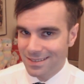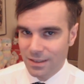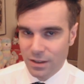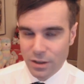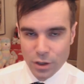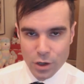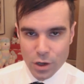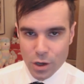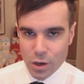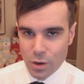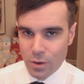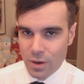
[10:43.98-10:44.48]

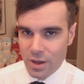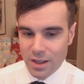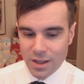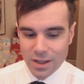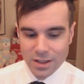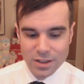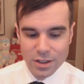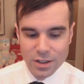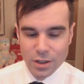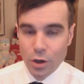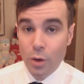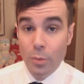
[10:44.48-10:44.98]
You know,
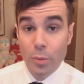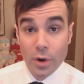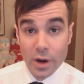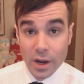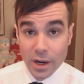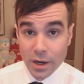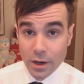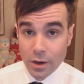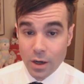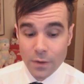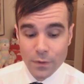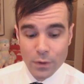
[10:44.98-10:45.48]
it's a
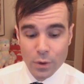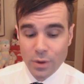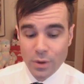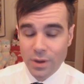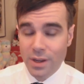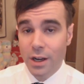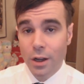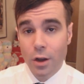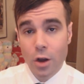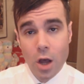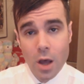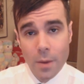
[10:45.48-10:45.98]
no-brainer. If you can
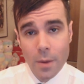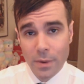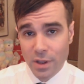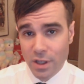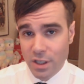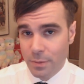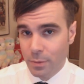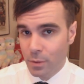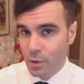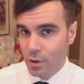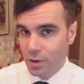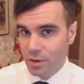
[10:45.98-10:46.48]
get a copy of
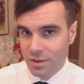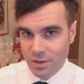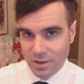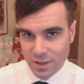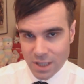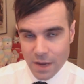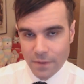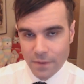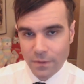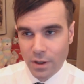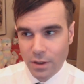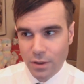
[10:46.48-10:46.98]
these books,
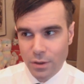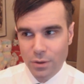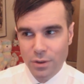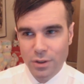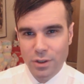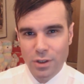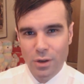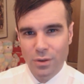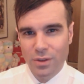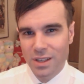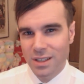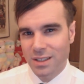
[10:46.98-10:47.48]
definitely do
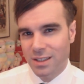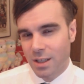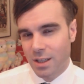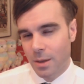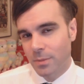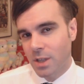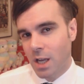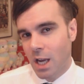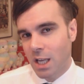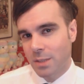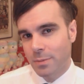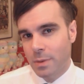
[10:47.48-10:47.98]
so. They
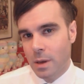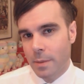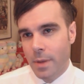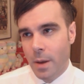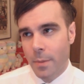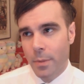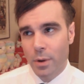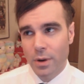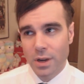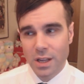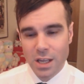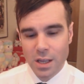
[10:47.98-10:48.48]
sometimes pop
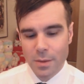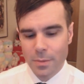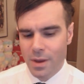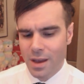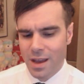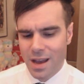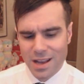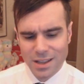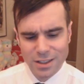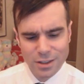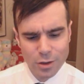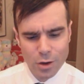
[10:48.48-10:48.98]
up on
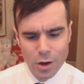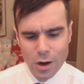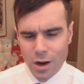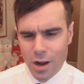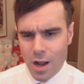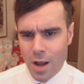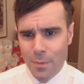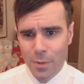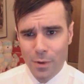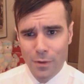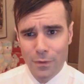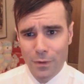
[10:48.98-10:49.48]
eBay. I saw a
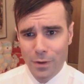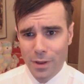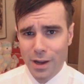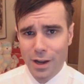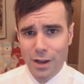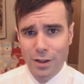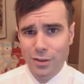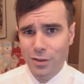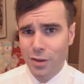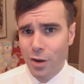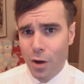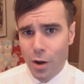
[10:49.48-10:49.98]
couple for like
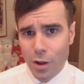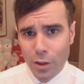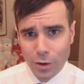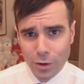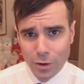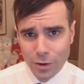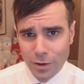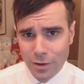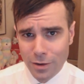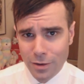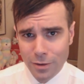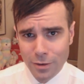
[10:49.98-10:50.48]

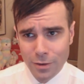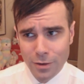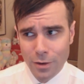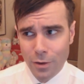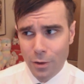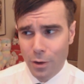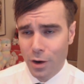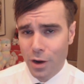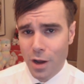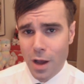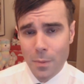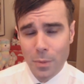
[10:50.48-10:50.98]
$1
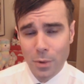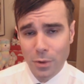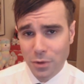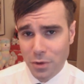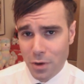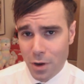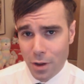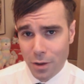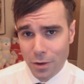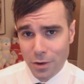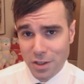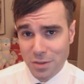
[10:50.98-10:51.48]
or a couple
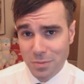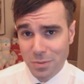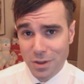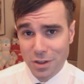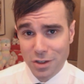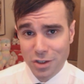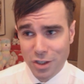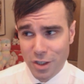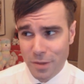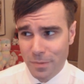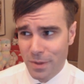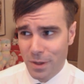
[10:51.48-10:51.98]
dollars
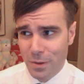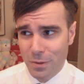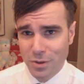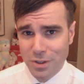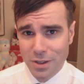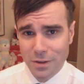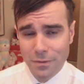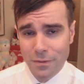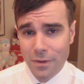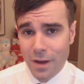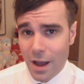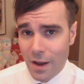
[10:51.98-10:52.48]
plus shipping, which is
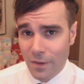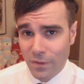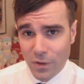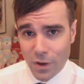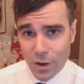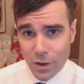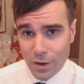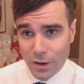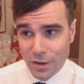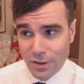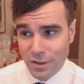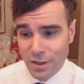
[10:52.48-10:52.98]
like
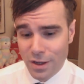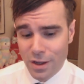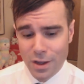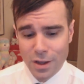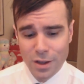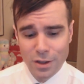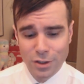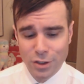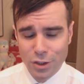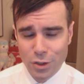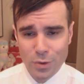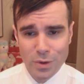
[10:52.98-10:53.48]
$5.
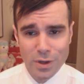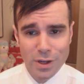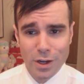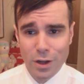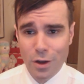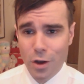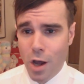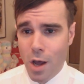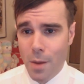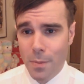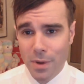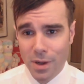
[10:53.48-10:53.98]
So you can get a
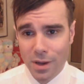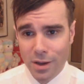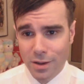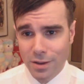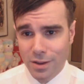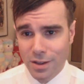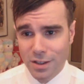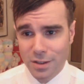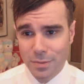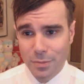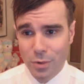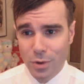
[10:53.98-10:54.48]
copy
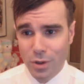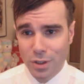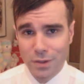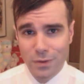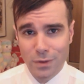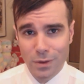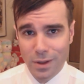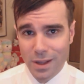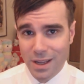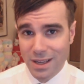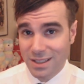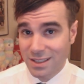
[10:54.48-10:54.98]
of these books
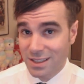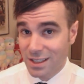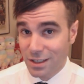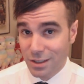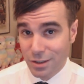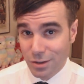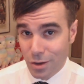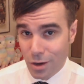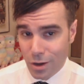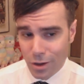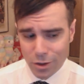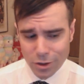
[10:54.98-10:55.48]
for like
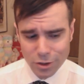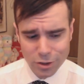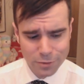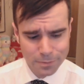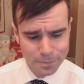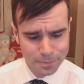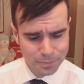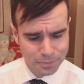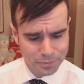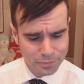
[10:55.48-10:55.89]
$6.